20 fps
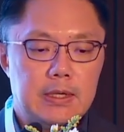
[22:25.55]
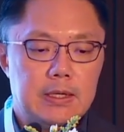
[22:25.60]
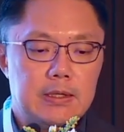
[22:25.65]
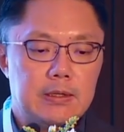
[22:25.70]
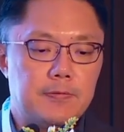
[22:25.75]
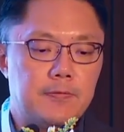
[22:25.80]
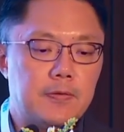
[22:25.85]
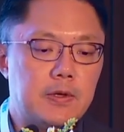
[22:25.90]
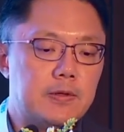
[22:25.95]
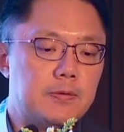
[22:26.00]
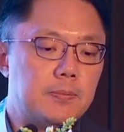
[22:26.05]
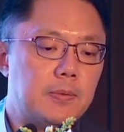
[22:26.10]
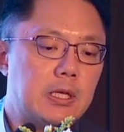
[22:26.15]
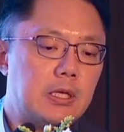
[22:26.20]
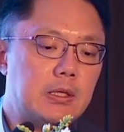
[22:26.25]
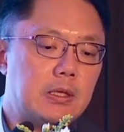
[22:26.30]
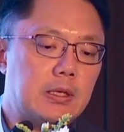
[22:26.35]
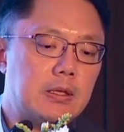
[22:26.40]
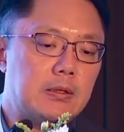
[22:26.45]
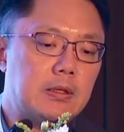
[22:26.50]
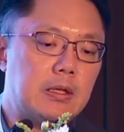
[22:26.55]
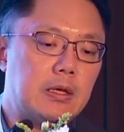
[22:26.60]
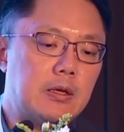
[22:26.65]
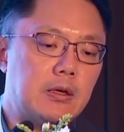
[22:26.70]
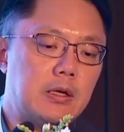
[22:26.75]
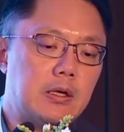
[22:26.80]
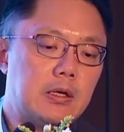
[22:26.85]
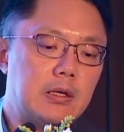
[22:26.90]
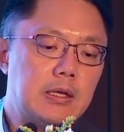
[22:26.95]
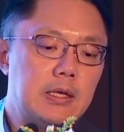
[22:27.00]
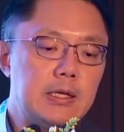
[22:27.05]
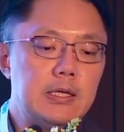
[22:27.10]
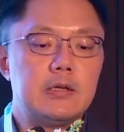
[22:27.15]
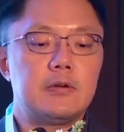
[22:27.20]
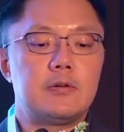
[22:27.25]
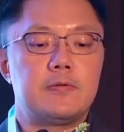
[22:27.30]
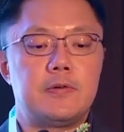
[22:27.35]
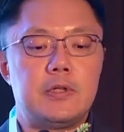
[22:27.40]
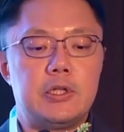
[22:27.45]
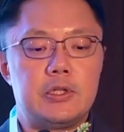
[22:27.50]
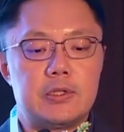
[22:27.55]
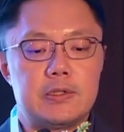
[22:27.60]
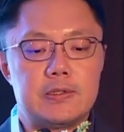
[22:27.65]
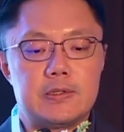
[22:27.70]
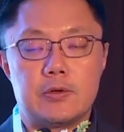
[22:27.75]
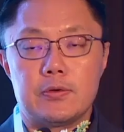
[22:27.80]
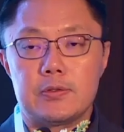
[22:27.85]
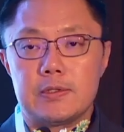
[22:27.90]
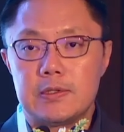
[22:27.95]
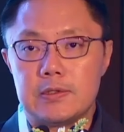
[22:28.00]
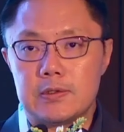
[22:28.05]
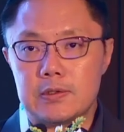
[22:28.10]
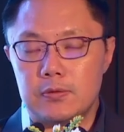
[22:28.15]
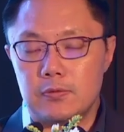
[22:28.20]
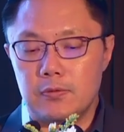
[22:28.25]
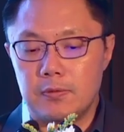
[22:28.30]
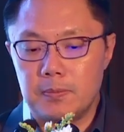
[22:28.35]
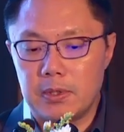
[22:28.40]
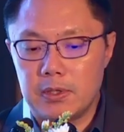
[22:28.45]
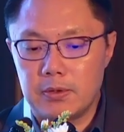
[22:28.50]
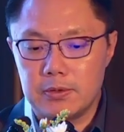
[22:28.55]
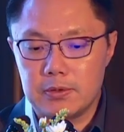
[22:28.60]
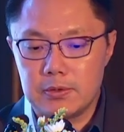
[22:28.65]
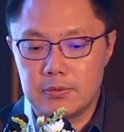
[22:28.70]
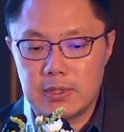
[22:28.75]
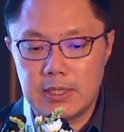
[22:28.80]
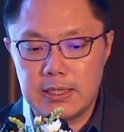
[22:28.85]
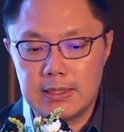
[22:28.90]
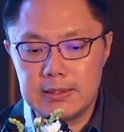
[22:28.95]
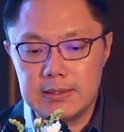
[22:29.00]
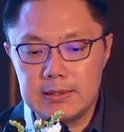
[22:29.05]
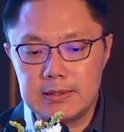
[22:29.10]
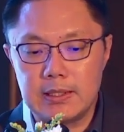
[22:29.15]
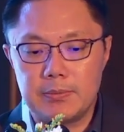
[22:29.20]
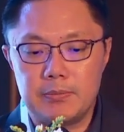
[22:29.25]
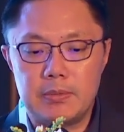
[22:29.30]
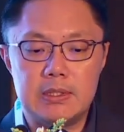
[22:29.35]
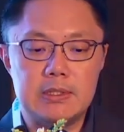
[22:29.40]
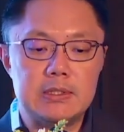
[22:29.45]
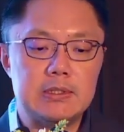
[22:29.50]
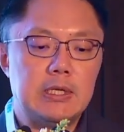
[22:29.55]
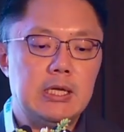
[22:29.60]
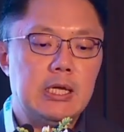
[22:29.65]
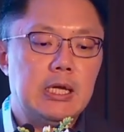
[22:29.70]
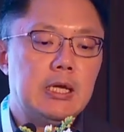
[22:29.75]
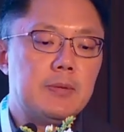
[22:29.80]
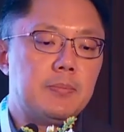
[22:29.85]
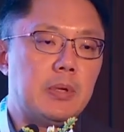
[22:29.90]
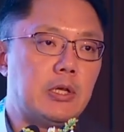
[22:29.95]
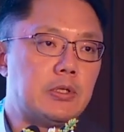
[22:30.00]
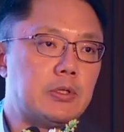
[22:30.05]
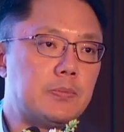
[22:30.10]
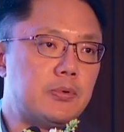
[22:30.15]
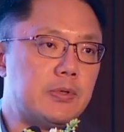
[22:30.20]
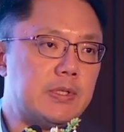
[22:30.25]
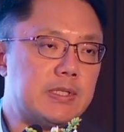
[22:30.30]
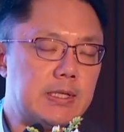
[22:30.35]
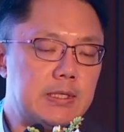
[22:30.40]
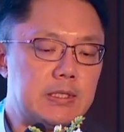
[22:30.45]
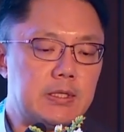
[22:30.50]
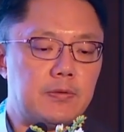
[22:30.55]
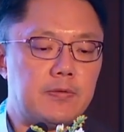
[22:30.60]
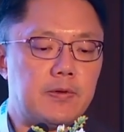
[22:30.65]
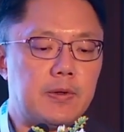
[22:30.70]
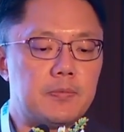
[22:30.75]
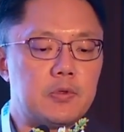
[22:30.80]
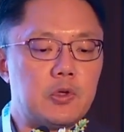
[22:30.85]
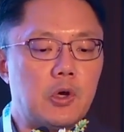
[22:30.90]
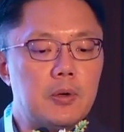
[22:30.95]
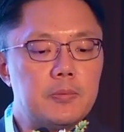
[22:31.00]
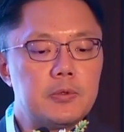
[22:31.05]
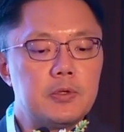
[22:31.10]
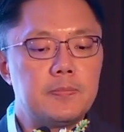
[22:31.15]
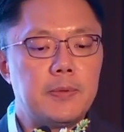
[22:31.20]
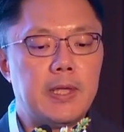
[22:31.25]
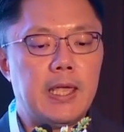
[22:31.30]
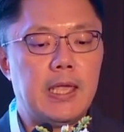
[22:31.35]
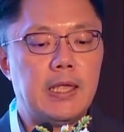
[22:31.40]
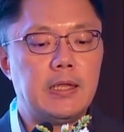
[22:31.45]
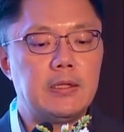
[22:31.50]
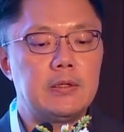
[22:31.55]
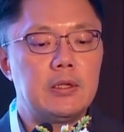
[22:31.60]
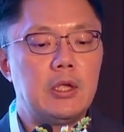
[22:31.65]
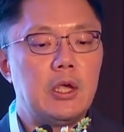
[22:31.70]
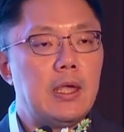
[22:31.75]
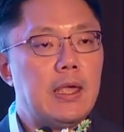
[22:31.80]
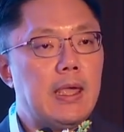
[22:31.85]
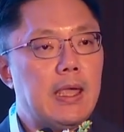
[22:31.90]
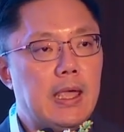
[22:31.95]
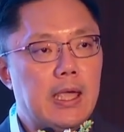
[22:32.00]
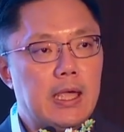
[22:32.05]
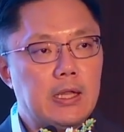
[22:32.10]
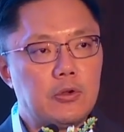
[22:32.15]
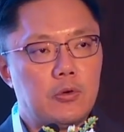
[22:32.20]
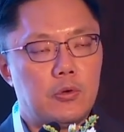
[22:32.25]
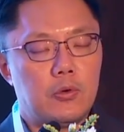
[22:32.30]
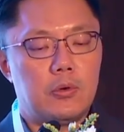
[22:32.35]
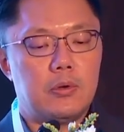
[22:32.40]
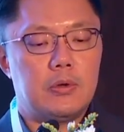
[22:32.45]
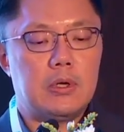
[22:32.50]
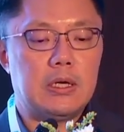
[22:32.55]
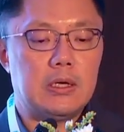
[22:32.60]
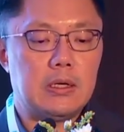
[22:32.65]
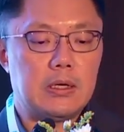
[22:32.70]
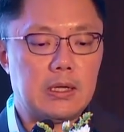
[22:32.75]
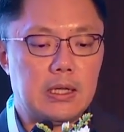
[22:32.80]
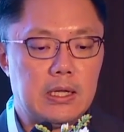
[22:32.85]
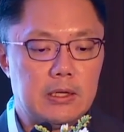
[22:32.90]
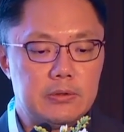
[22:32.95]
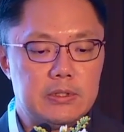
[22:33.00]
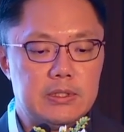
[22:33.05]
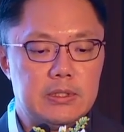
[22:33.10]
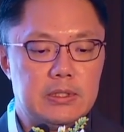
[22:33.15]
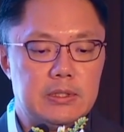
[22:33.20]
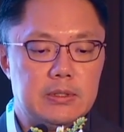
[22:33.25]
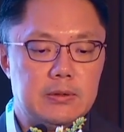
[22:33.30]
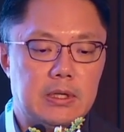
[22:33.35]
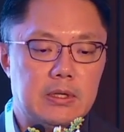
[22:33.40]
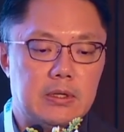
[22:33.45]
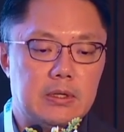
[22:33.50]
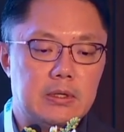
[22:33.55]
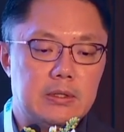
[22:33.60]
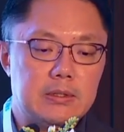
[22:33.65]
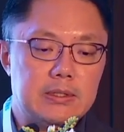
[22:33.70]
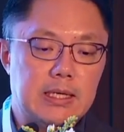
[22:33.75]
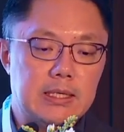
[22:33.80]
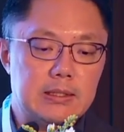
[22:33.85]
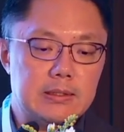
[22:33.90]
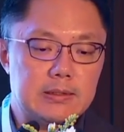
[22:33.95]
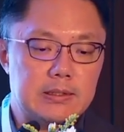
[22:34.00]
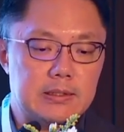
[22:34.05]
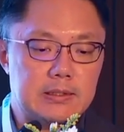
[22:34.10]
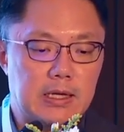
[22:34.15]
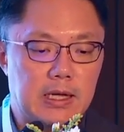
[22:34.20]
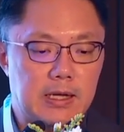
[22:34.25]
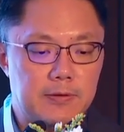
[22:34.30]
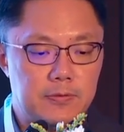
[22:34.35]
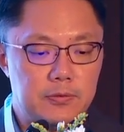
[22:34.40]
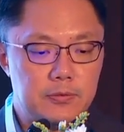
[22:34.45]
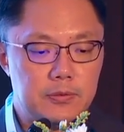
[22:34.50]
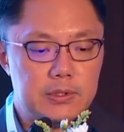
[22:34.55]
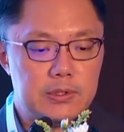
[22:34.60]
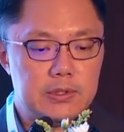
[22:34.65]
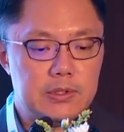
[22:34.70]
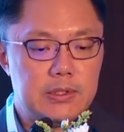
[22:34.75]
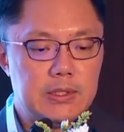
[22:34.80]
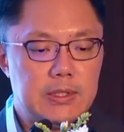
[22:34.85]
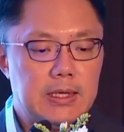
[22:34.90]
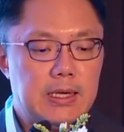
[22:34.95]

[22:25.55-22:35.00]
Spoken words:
The first being that there are clinical features consistent with peritonitis. That means patient presenting with abdominal pain and or cloudy dialysis effluent.